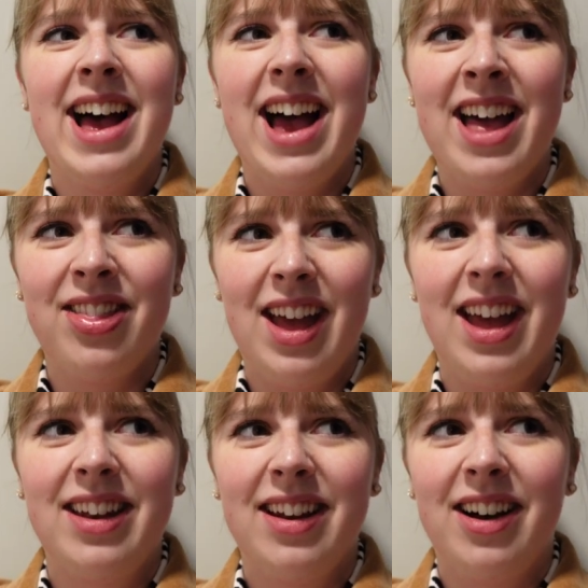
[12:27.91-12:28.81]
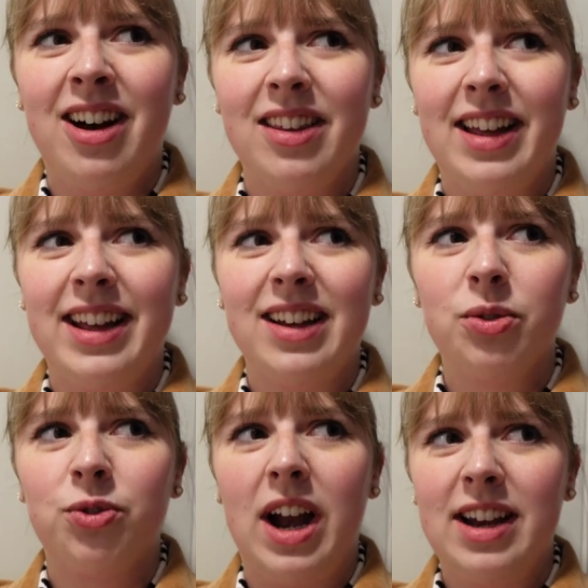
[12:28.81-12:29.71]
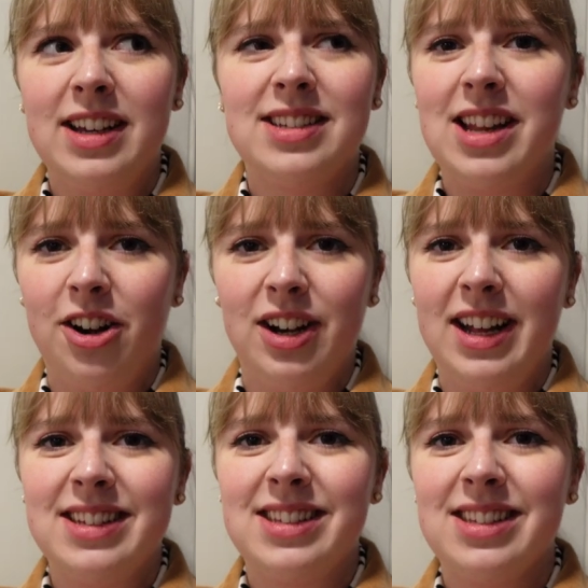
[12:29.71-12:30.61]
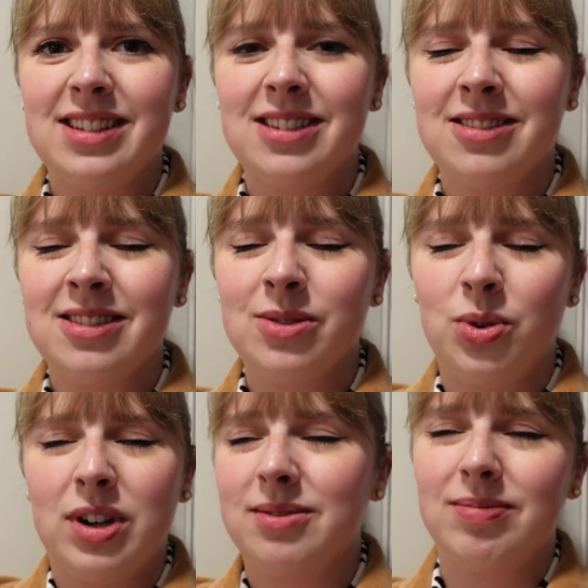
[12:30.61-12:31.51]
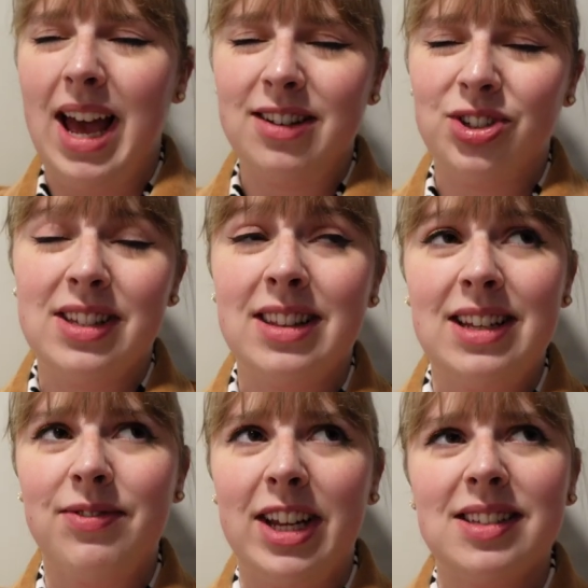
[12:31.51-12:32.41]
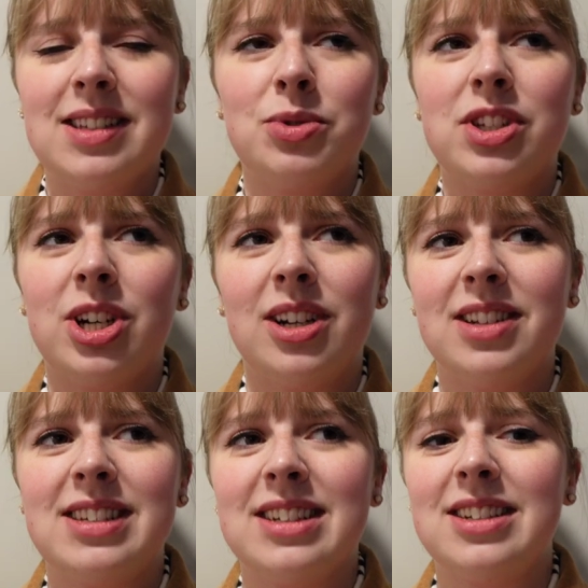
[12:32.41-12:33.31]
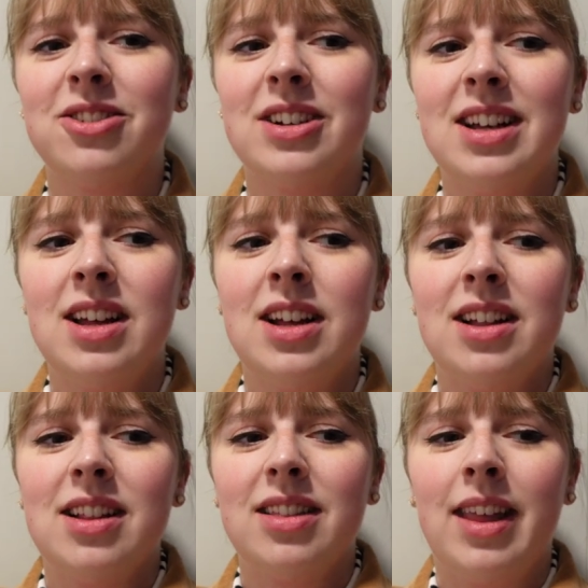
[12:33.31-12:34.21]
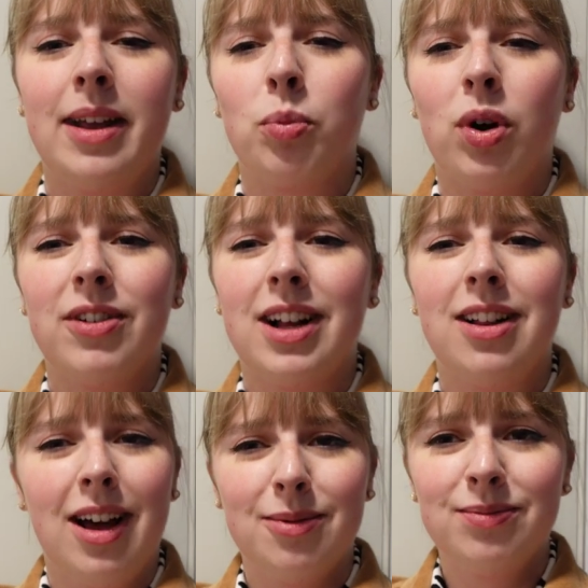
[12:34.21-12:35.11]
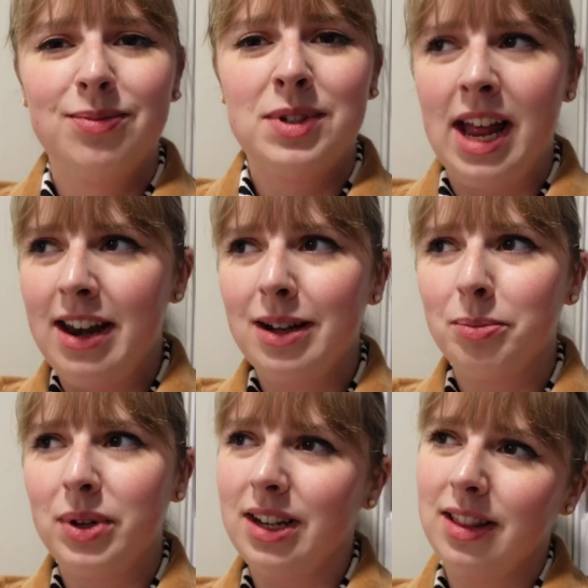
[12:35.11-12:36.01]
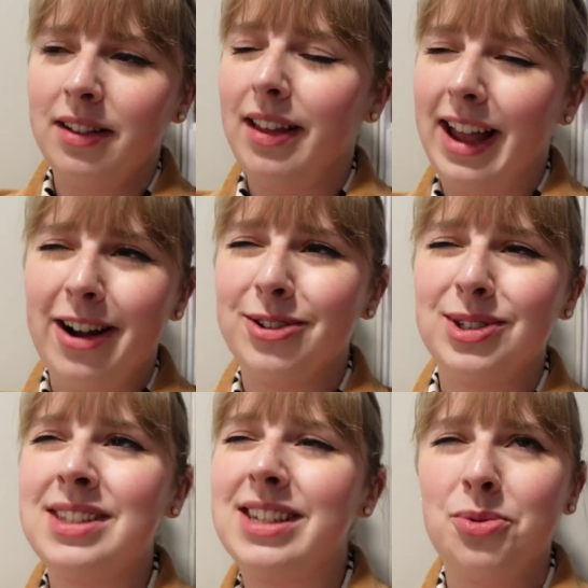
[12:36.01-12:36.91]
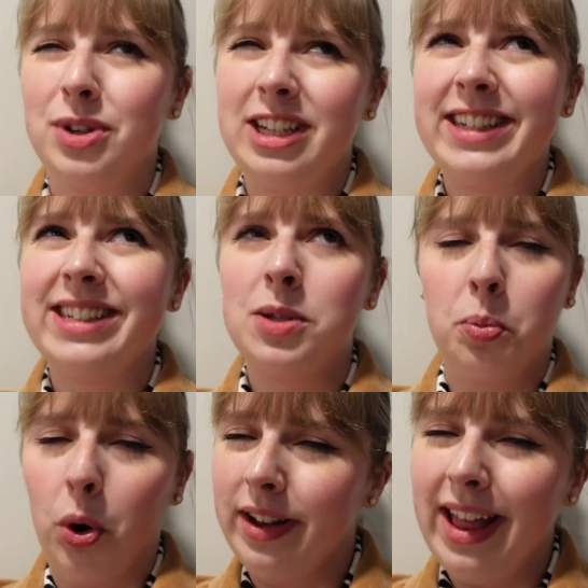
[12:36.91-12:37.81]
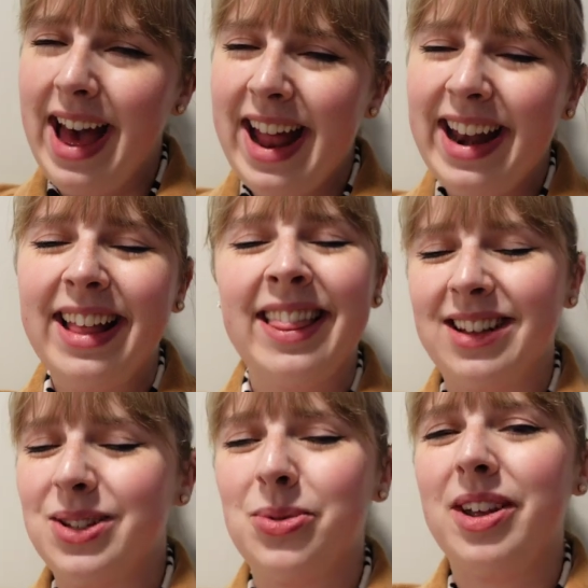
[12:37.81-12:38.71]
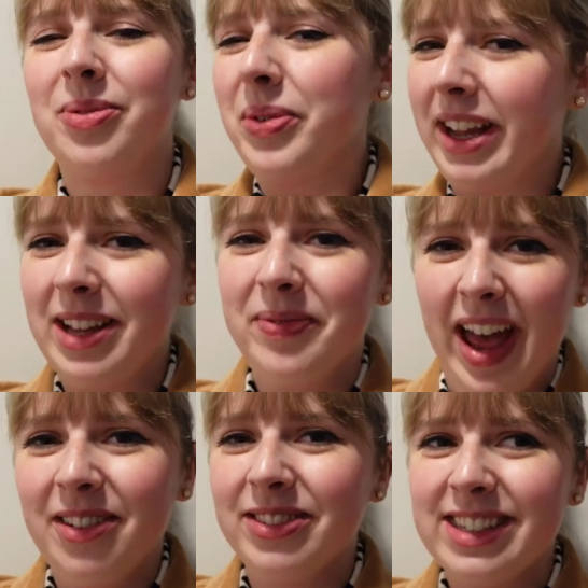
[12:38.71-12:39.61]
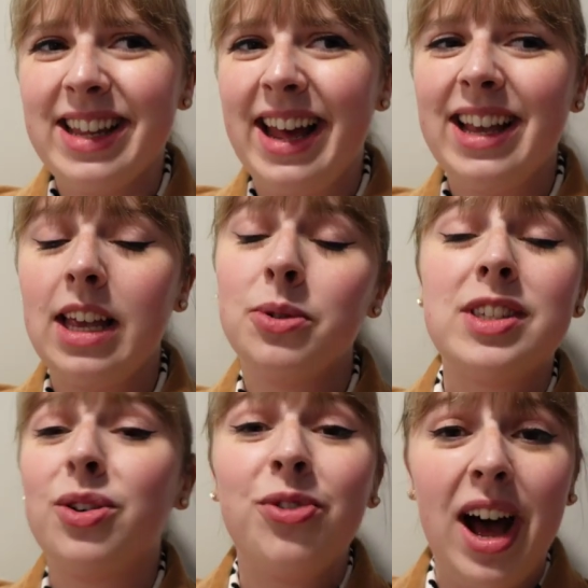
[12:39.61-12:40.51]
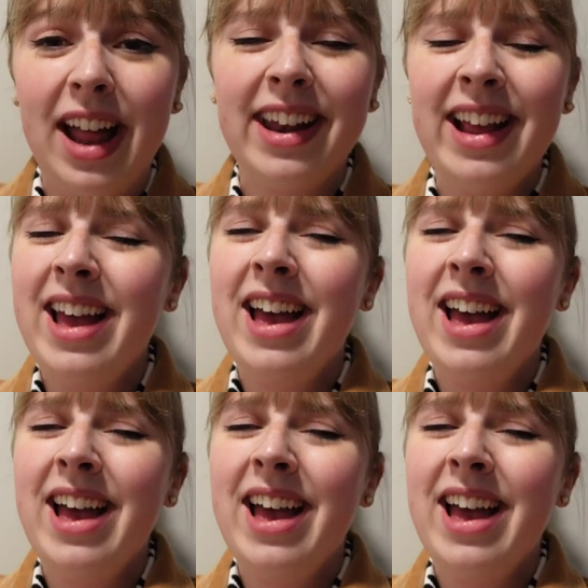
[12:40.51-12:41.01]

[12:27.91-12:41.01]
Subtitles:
And then on like Fridays, Saturdays, or yeah, just in the evenings, it would turn into like more of a club setting, but the layout just didn't really support that. And that's what Wig and Pen was like. It was still fun.